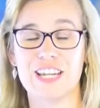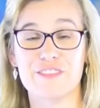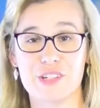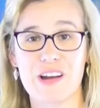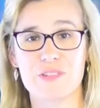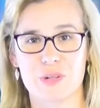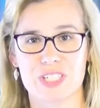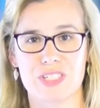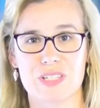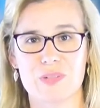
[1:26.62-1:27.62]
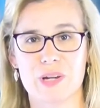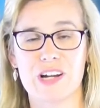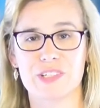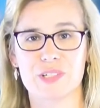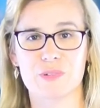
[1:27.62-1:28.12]
If you have questions
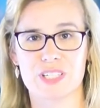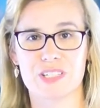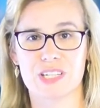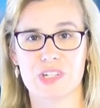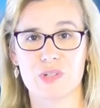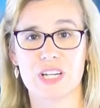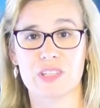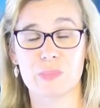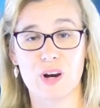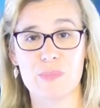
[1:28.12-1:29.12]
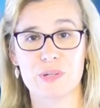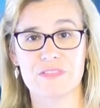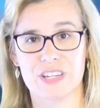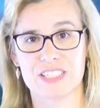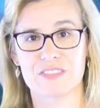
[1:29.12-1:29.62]
about your rent schedule and the proper
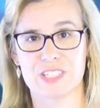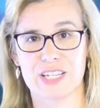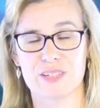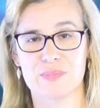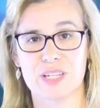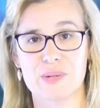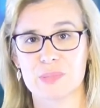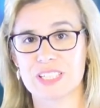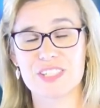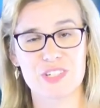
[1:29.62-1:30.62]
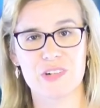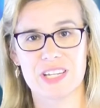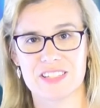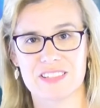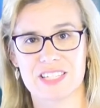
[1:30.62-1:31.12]
effective date, please don't
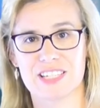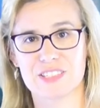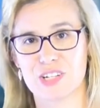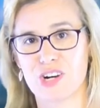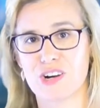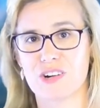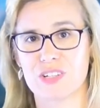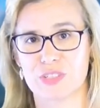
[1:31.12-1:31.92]
hesitate to call